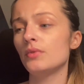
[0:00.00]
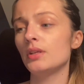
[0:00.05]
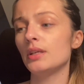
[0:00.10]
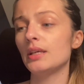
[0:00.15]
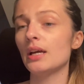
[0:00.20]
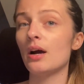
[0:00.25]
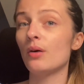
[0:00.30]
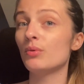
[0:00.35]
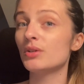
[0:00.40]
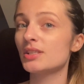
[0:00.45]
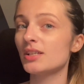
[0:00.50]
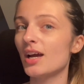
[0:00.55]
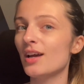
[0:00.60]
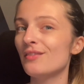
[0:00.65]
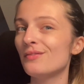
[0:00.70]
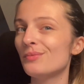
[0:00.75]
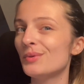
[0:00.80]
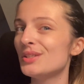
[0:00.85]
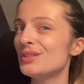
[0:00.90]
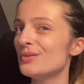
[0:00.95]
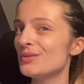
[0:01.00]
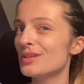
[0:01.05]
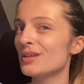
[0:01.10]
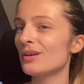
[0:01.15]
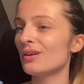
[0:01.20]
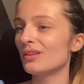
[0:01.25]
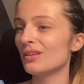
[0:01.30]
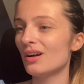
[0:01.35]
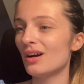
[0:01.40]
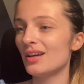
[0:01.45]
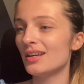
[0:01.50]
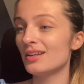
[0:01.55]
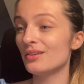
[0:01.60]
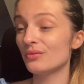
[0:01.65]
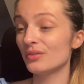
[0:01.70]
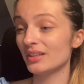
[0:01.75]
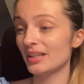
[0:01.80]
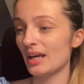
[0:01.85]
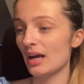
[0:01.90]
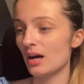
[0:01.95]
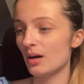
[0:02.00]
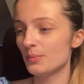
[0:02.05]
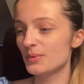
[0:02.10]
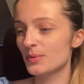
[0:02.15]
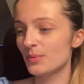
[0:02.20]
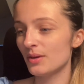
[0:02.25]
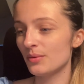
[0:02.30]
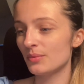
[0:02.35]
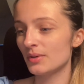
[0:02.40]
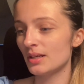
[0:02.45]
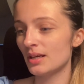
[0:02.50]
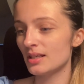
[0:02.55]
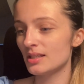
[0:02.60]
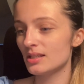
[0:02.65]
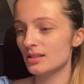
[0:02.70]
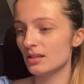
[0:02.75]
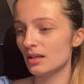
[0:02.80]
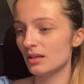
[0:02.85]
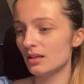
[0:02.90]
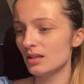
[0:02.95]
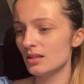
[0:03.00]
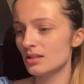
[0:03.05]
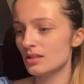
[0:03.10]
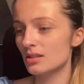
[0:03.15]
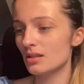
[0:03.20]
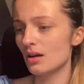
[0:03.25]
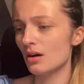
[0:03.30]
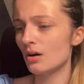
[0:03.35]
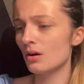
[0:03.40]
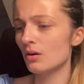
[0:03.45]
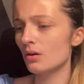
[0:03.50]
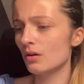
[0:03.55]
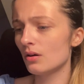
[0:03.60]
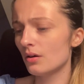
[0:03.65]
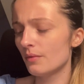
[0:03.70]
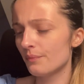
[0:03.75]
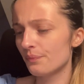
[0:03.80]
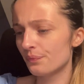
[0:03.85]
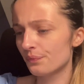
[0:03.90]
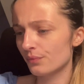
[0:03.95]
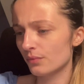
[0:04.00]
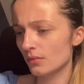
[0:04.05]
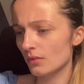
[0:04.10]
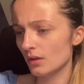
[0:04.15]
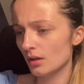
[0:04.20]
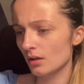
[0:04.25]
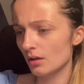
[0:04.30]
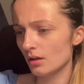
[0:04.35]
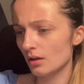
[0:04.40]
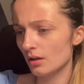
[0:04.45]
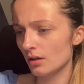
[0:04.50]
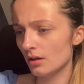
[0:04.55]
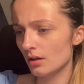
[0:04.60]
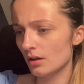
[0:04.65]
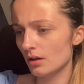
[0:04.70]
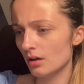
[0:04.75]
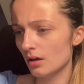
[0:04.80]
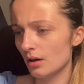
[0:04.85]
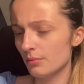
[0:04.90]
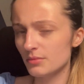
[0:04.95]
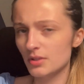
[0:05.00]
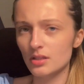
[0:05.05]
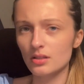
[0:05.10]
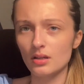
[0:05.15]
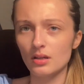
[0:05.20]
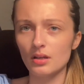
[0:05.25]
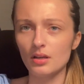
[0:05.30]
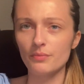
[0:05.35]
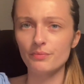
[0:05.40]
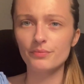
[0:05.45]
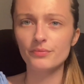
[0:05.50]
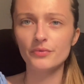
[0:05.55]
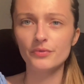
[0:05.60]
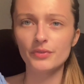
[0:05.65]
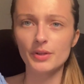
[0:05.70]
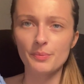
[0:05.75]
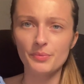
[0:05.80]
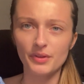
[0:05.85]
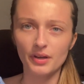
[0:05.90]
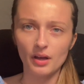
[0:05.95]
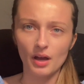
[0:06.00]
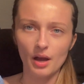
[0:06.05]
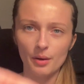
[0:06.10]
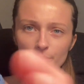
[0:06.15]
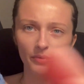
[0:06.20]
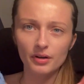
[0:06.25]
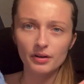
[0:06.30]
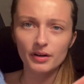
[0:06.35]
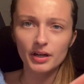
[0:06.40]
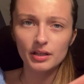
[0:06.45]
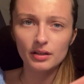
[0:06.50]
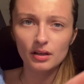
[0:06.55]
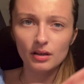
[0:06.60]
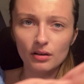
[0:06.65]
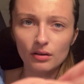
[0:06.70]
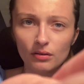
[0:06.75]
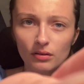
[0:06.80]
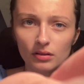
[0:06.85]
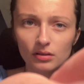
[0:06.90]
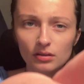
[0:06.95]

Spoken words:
Yeah, which I've been using a lot and it really helps me when I study. So I'm just gonna flip the camera right now.